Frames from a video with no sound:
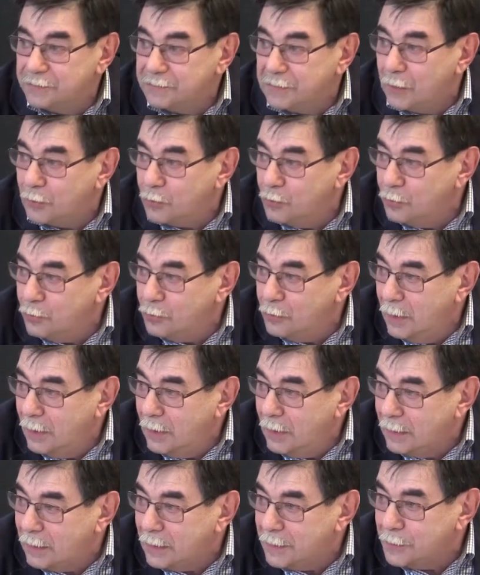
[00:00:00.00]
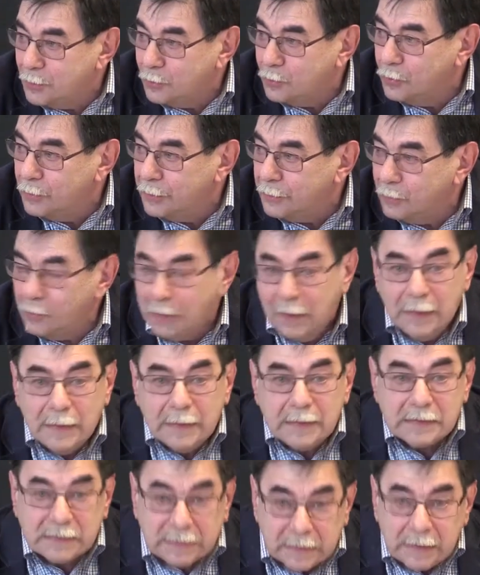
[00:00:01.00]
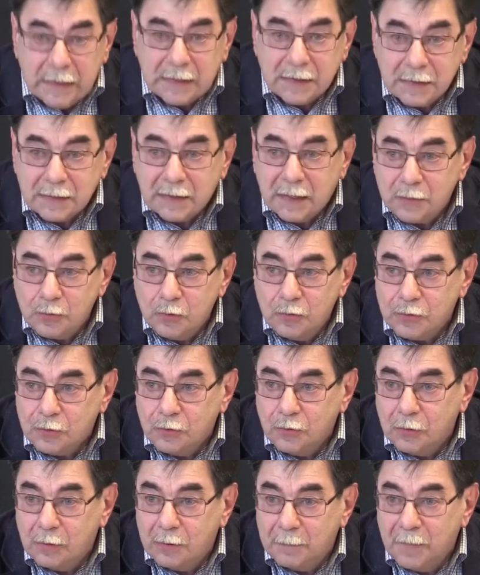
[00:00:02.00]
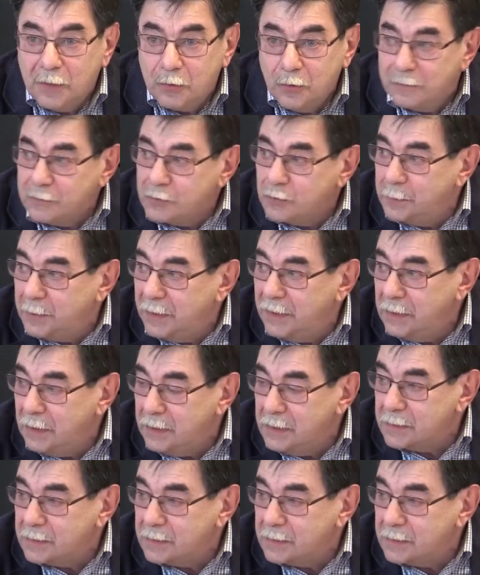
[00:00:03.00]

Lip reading: but I then discuss the second group.